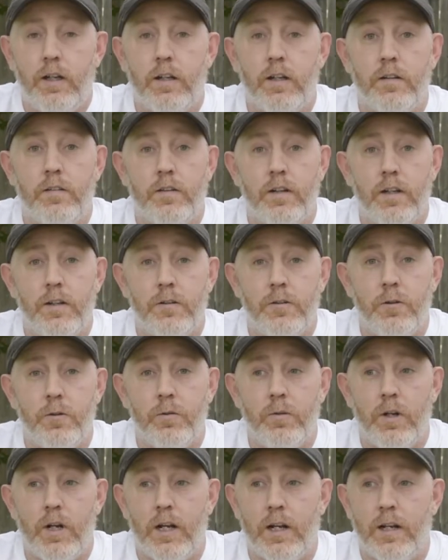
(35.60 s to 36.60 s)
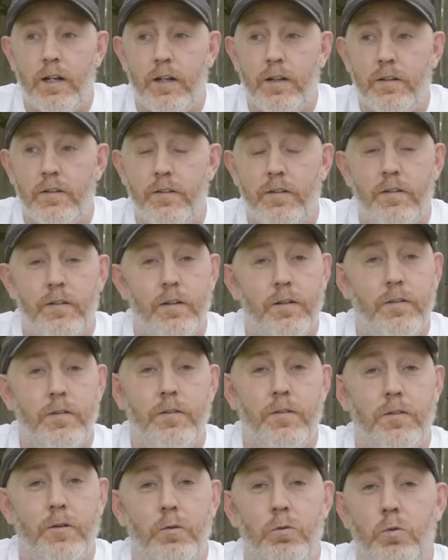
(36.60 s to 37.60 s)
let's get to it. I guess this
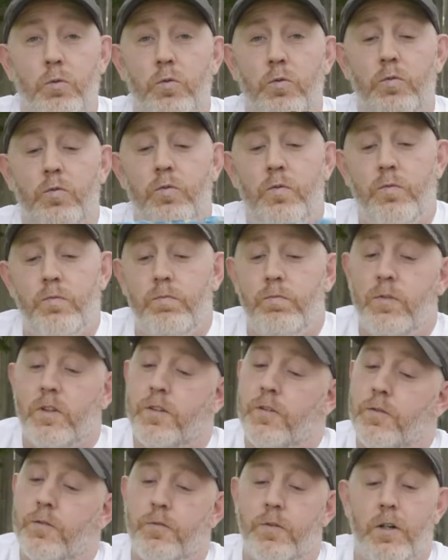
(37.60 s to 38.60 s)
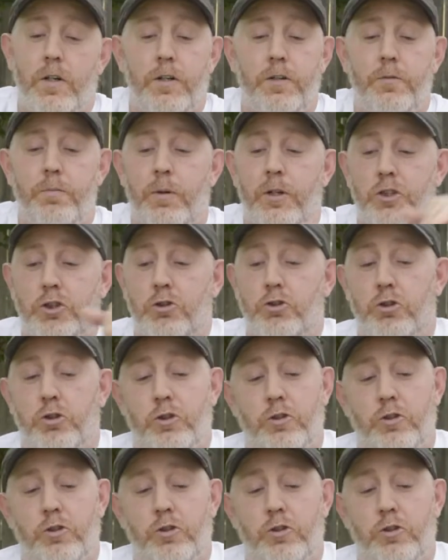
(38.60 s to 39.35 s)
is very special.